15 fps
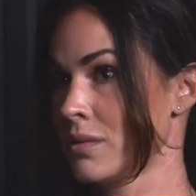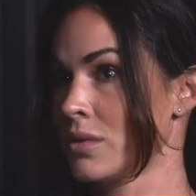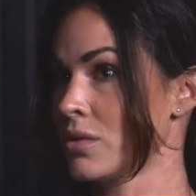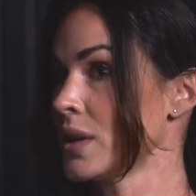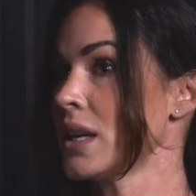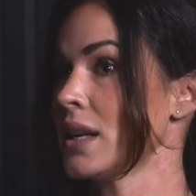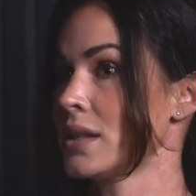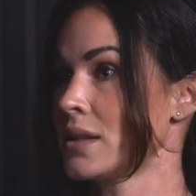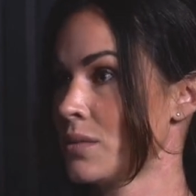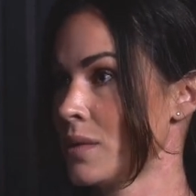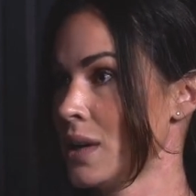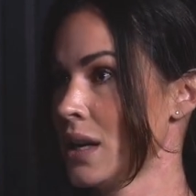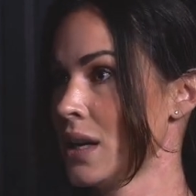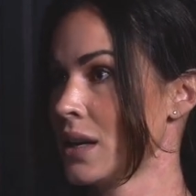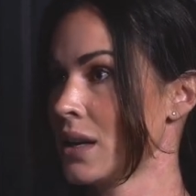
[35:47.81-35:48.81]
3 days a
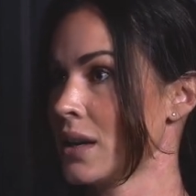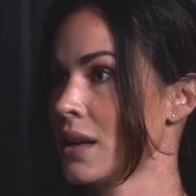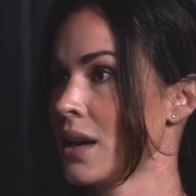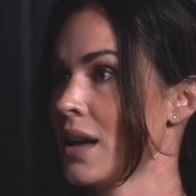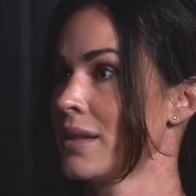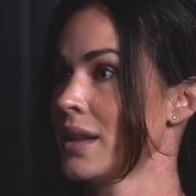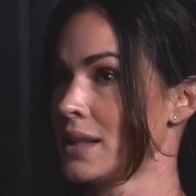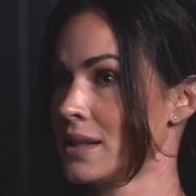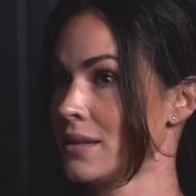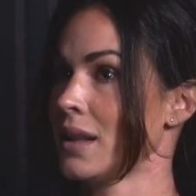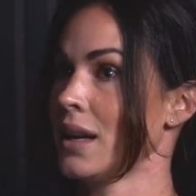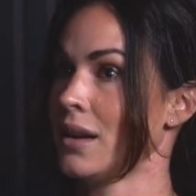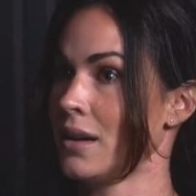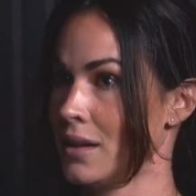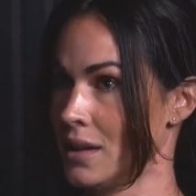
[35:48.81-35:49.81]
week and let's
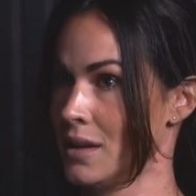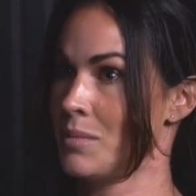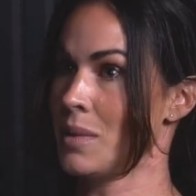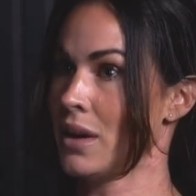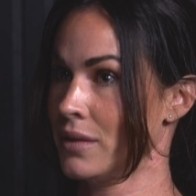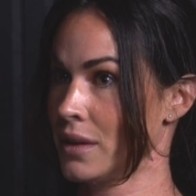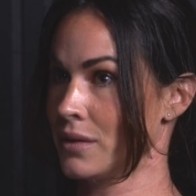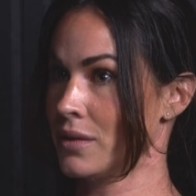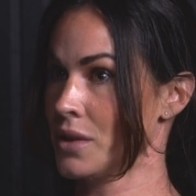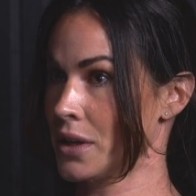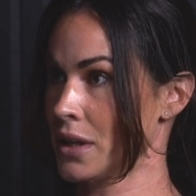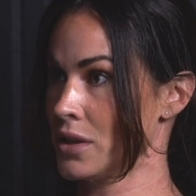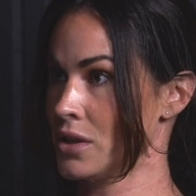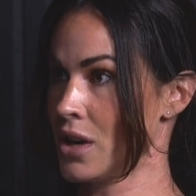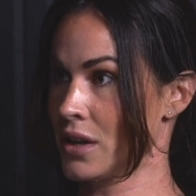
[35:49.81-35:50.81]
layer in a pelvic floor
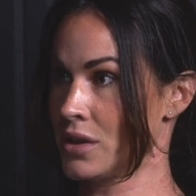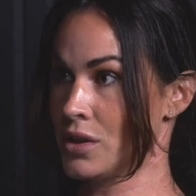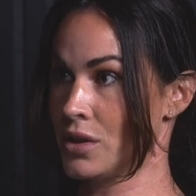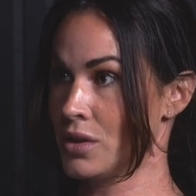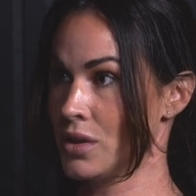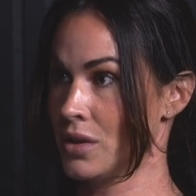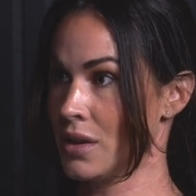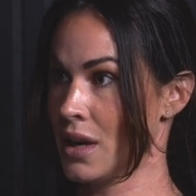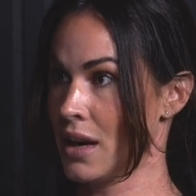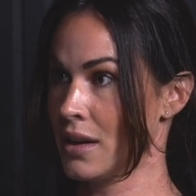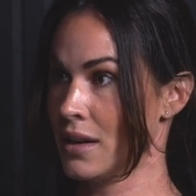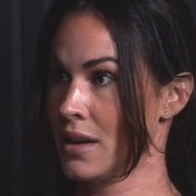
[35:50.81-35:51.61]
contraction to that.